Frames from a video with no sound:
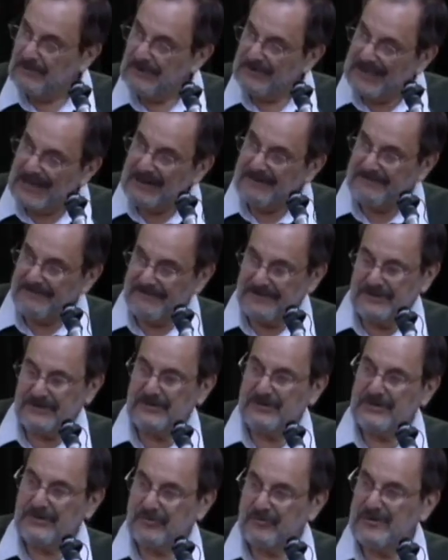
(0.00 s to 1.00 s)
where that
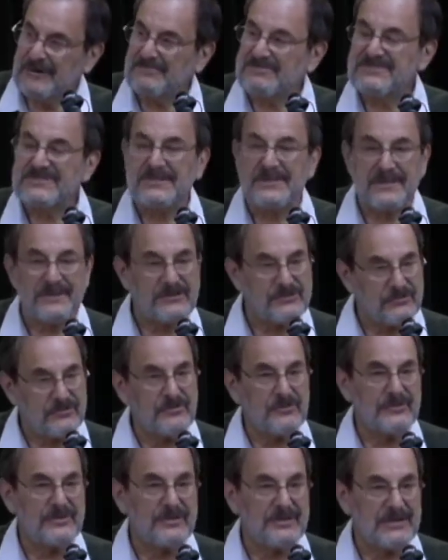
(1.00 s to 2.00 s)
fear grips the
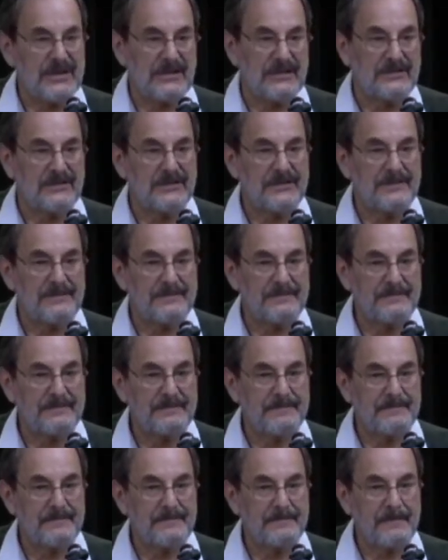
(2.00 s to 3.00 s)
truth teller,
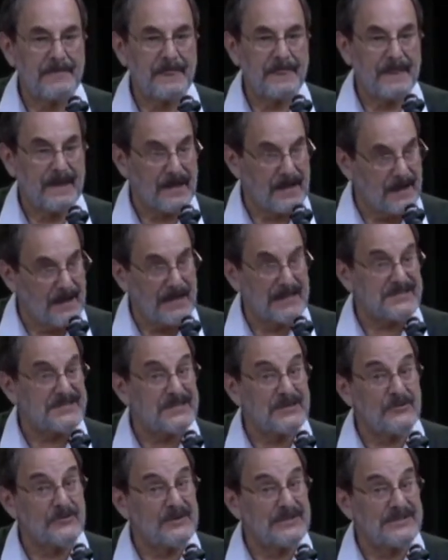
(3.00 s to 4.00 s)
the
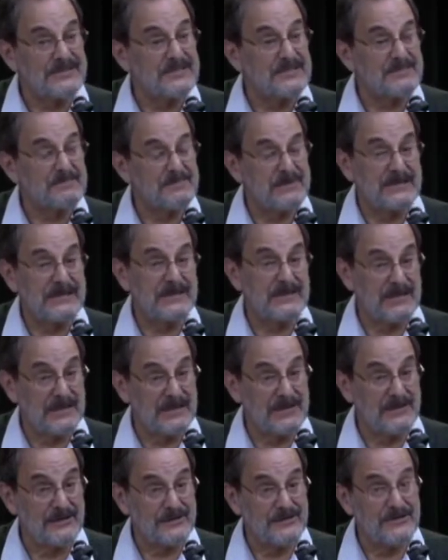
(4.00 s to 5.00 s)
consequences being
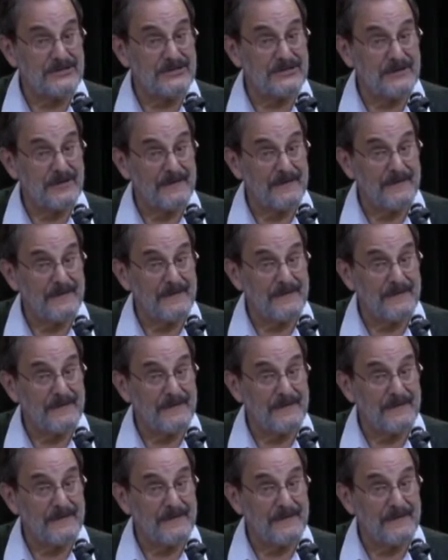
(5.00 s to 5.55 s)
large.